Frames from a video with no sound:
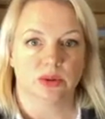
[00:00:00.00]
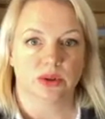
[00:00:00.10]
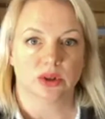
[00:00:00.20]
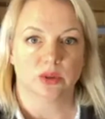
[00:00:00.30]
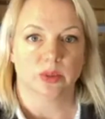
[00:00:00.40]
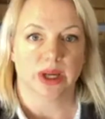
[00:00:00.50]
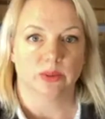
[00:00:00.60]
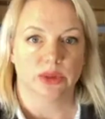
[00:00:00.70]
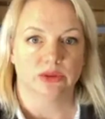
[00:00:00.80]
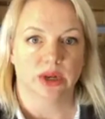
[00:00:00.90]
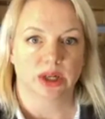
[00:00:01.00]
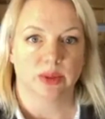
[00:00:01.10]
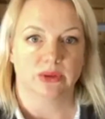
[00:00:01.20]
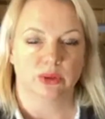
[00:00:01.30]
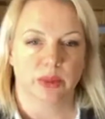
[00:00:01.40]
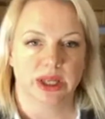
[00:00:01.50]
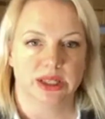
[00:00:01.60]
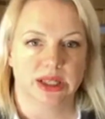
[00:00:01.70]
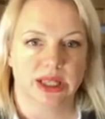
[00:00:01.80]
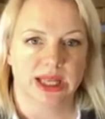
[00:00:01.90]
what gold paint would you recommend for
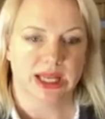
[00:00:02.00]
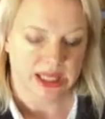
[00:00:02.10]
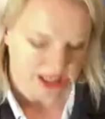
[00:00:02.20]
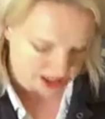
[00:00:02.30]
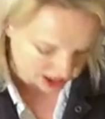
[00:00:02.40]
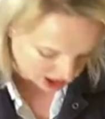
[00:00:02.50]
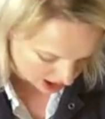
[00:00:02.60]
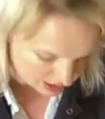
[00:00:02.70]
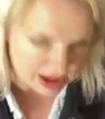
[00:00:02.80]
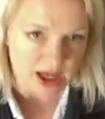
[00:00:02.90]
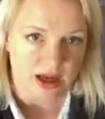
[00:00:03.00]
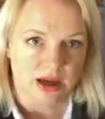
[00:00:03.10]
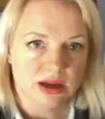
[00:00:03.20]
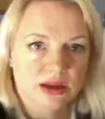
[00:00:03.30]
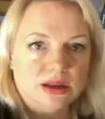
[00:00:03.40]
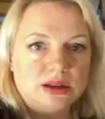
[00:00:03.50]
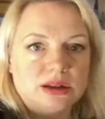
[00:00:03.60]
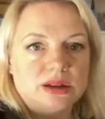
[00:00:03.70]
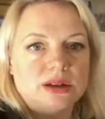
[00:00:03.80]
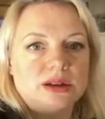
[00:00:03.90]
painting the interior?
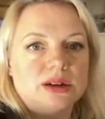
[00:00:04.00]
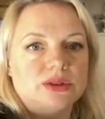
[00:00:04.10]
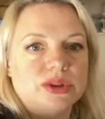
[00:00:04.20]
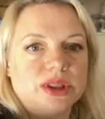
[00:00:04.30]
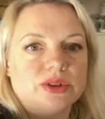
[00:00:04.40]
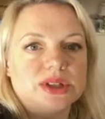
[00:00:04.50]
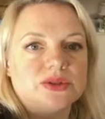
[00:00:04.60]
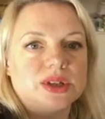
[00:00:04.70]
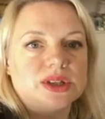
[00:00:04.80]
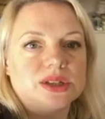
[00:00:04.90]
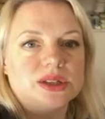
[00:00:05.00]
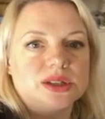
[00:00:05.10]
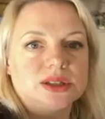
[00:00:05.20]
Can't read the rest of it.